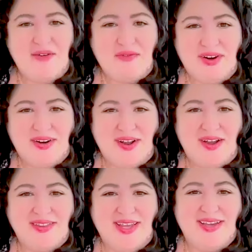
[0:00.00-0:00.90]
effort
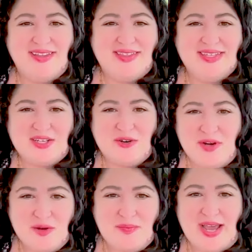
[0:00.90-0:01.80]
on like this
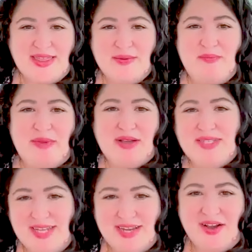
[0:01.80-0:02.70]
career path that was
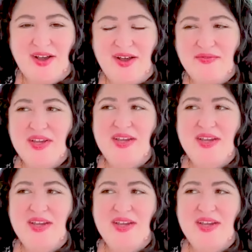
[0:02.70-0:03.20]
about to take off.